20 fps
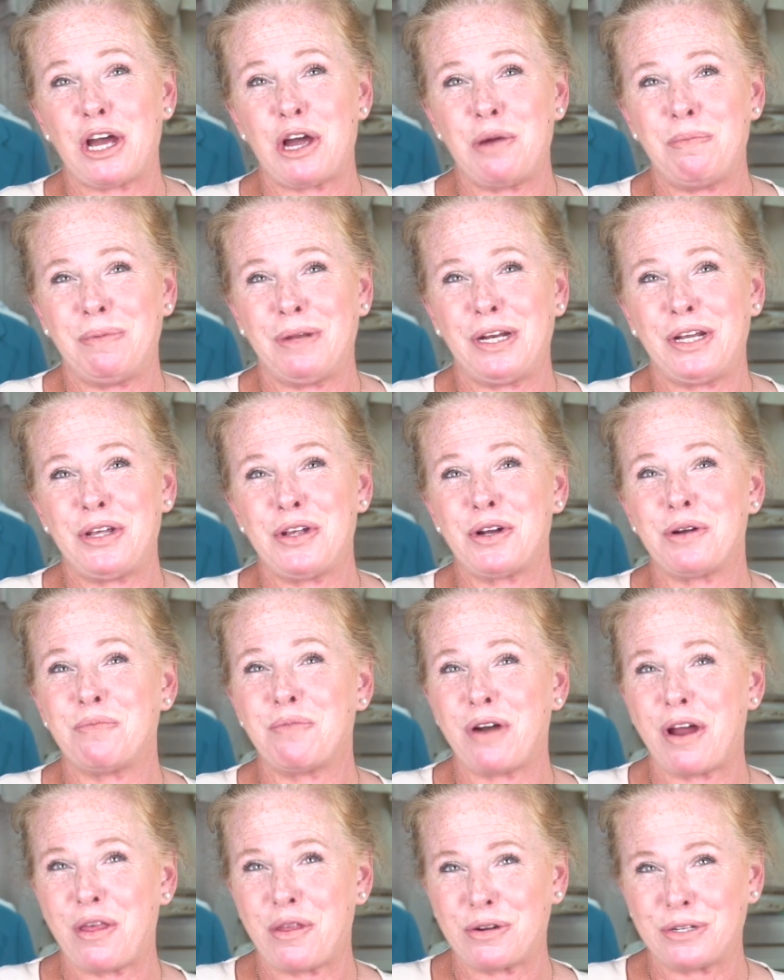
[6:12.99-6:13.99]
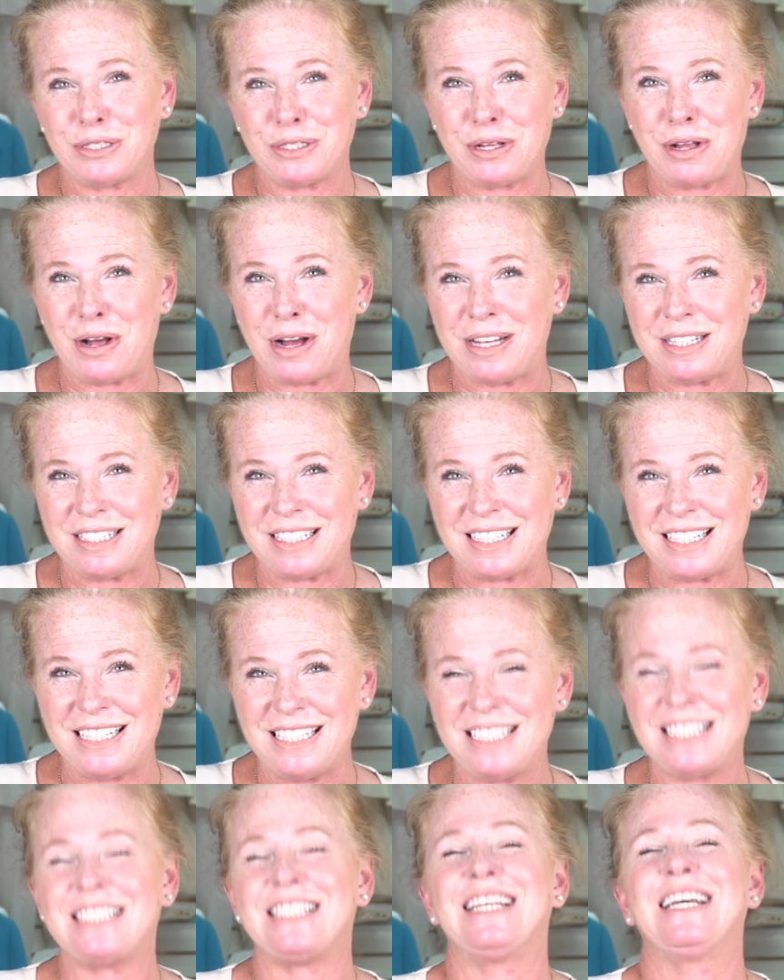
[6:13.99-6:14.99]
open a Your Brother's
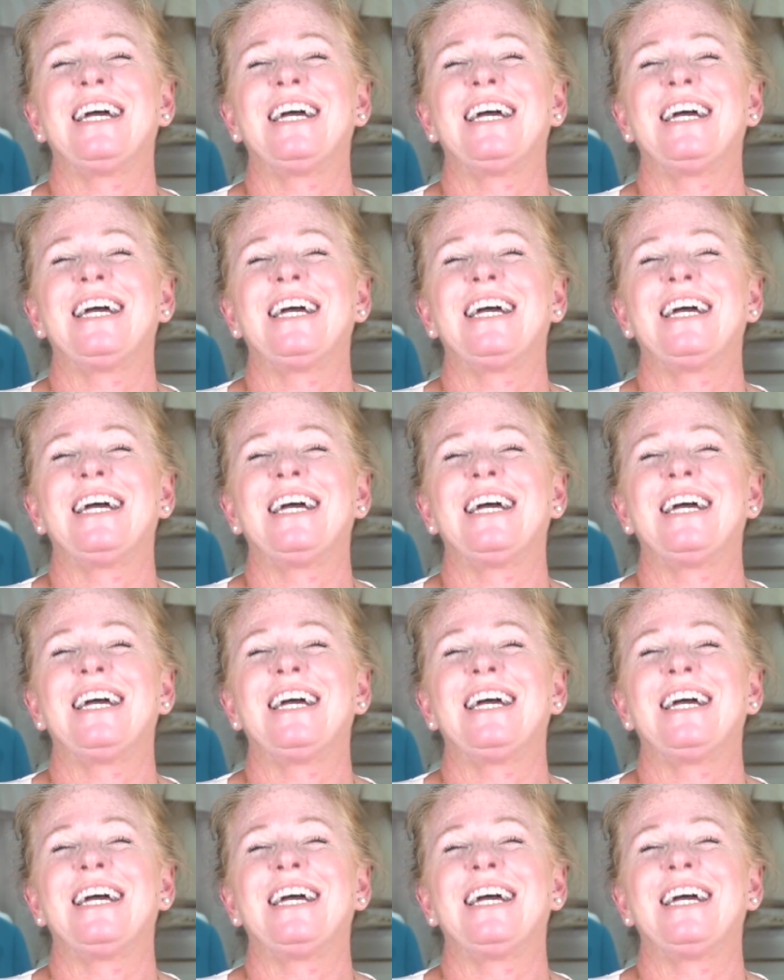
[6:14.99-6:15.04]
Closet.